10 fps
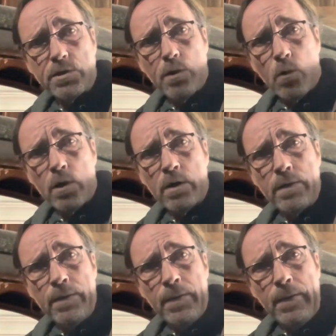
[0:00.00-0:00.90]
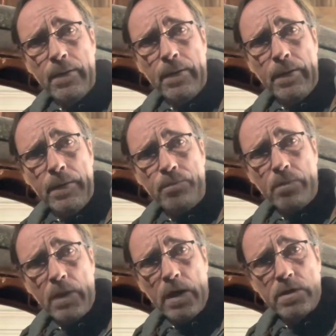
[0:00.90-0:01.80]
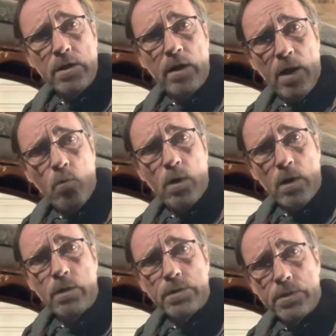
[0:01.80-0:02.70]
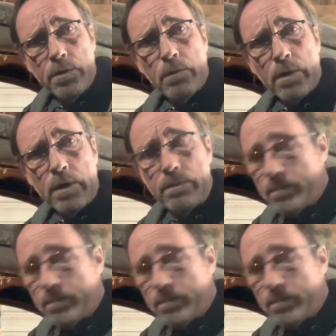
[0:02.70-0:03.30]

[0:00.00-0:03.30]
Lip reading: door until I work on the door.